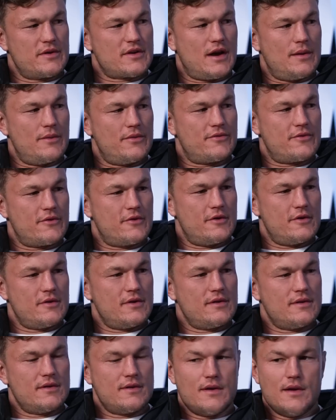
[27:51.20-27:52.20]
Yeah, 20, 30
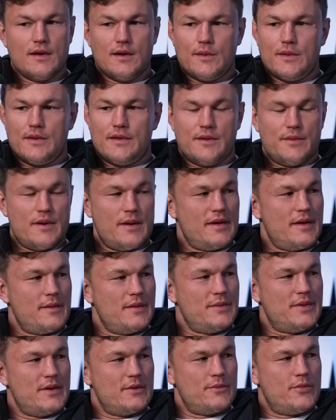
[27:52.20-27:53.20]
people, and he's
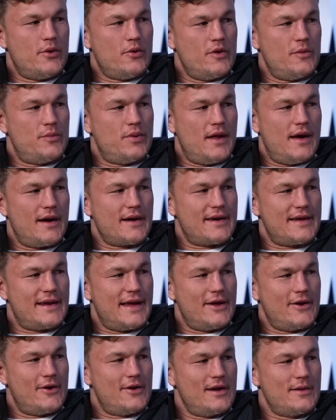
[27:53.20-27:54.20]
the only one. Plug, get
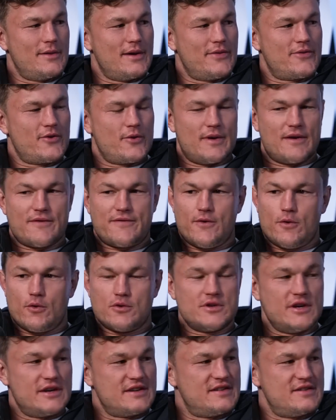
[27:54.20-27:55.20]
out early. We went through about 4
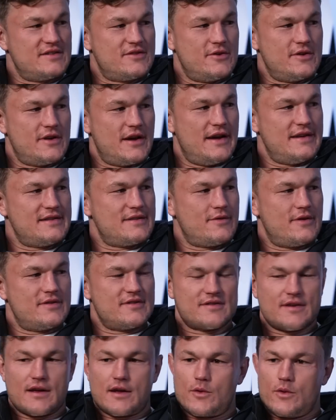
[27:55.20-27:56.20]
chicks in 2 days. Everyone
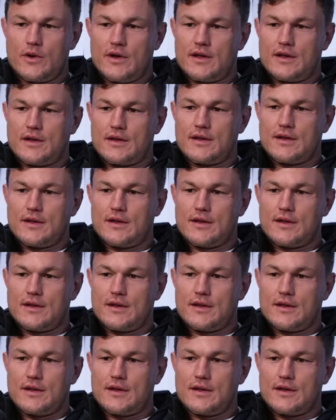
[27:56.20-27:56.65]
just like quit.